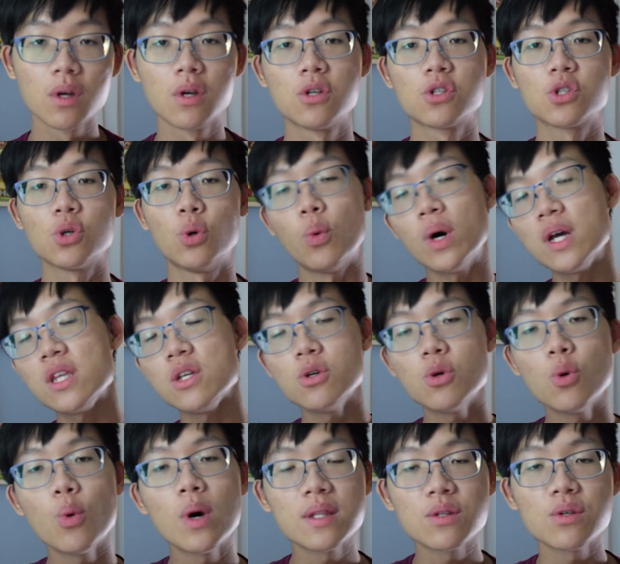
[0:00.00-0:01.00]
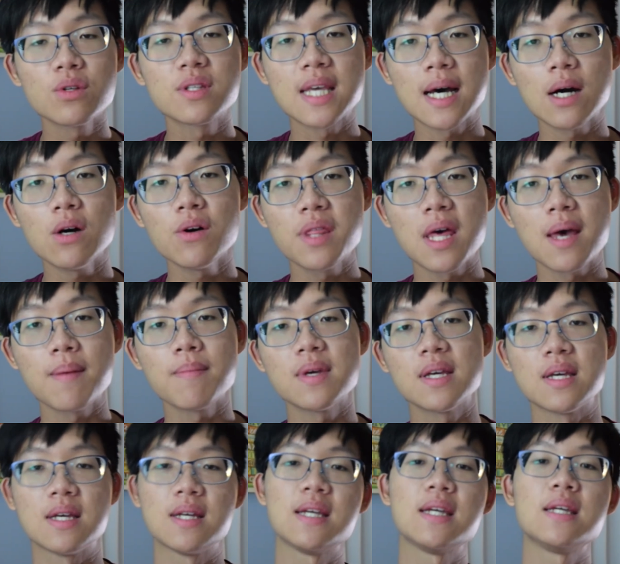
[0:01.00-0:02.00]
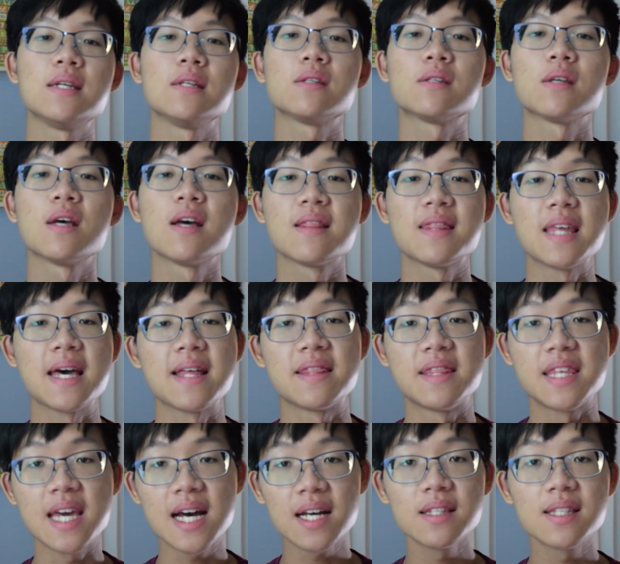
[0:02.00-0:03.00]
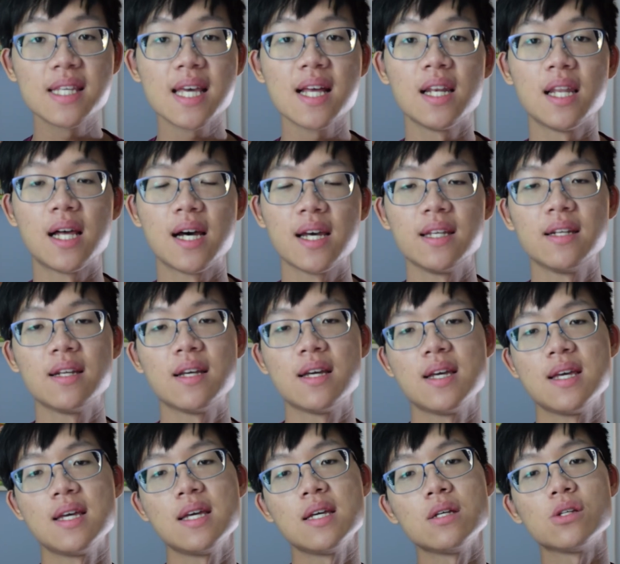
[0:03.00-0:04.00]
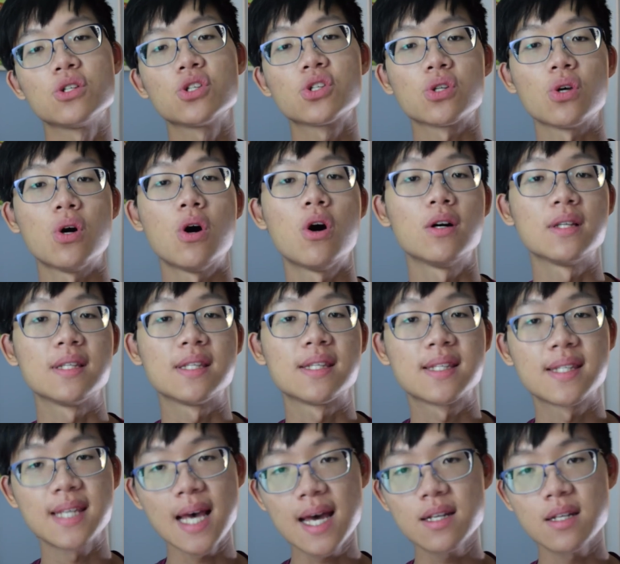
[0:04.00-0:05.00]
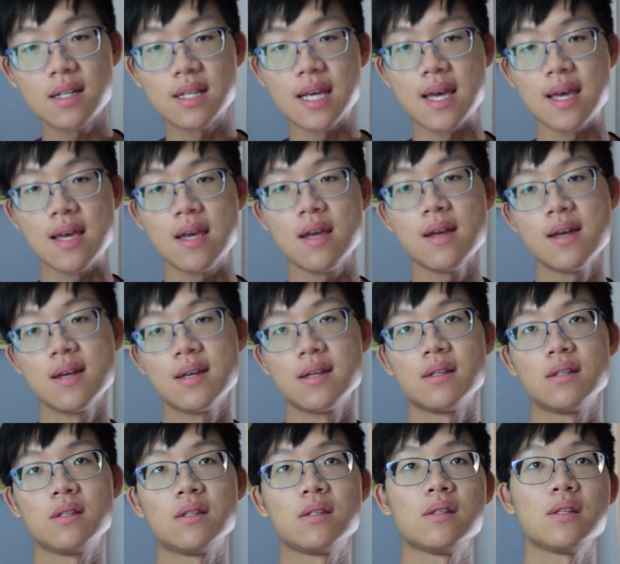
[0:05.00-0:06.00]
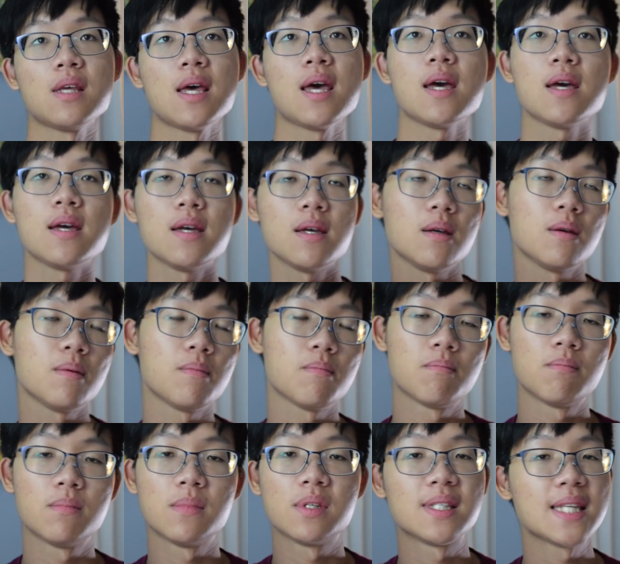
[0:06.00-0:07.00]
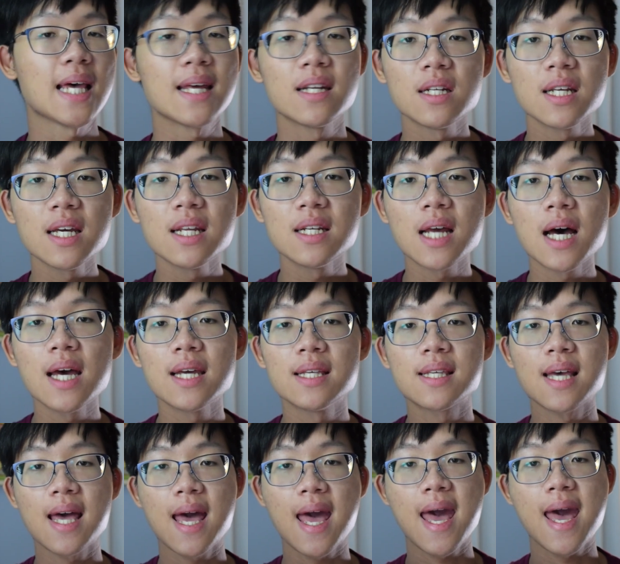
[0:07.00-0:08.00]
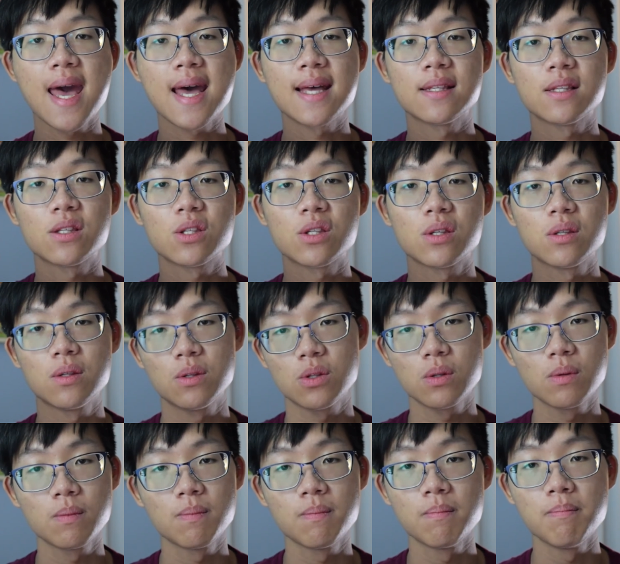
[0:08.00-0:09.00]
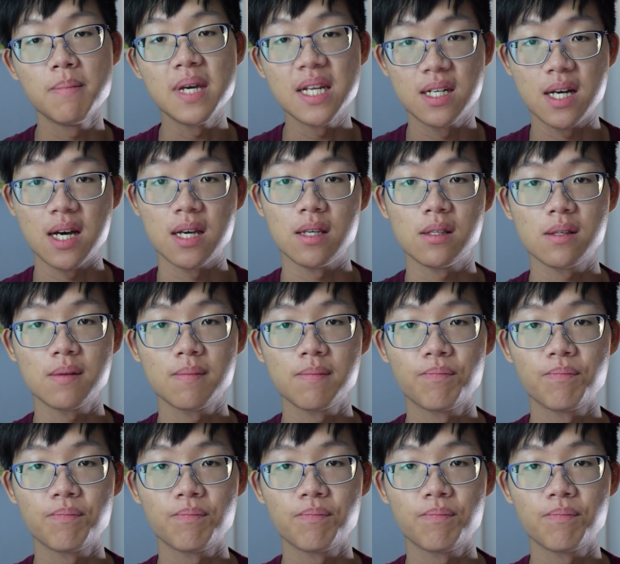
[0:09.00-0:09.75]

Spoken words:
So what you'll want to tell them is that their deadline is on Saturday, say Saturday night at midnight.